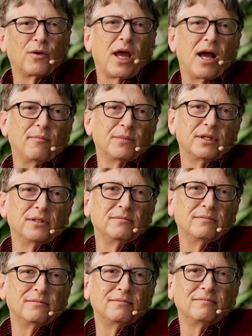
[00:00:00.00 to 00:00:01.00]
okay,
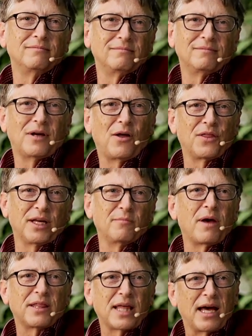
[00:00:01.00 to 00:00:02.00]
I'll think
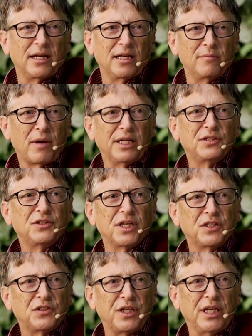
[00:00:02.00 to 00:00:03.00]
about that in my
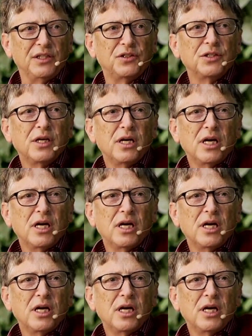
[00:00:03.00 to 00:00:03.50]
60s.